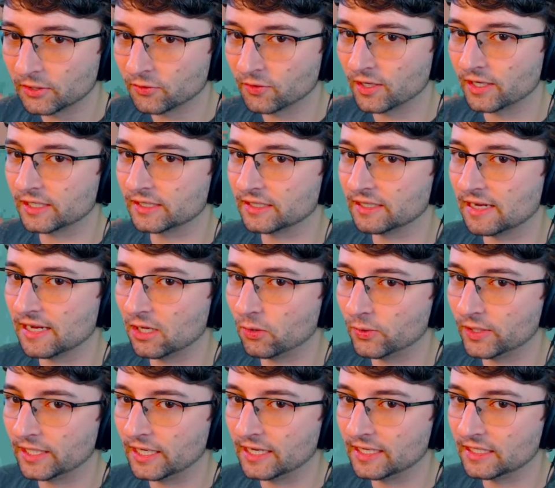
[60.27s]
Crocodile,
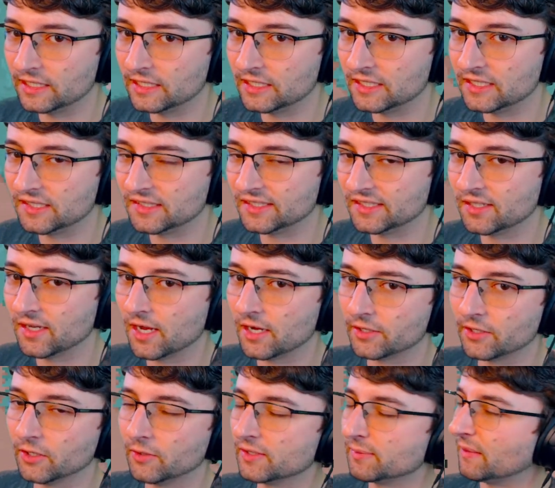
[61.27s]
we got Easy
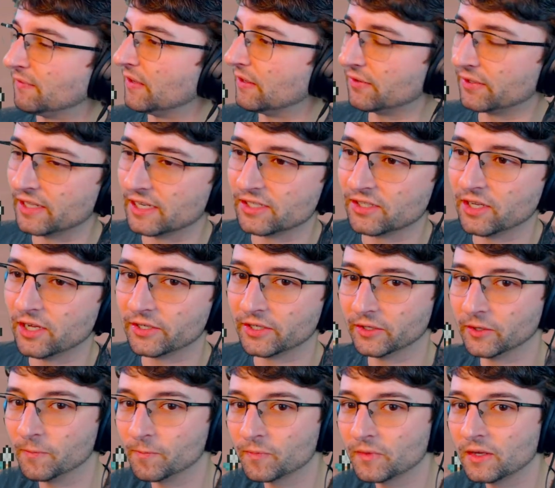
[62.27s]
Taco, that's my favorite kind of
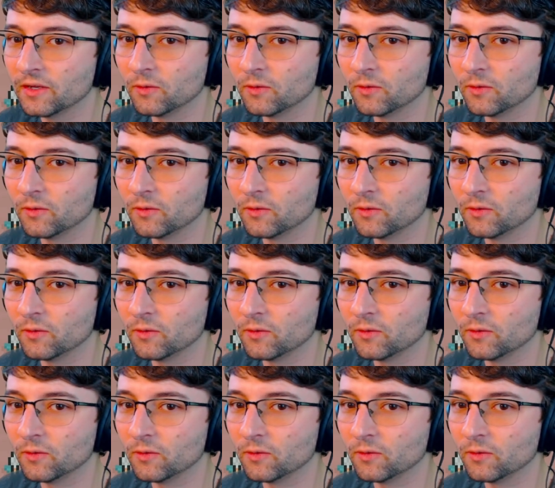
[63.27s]
taco.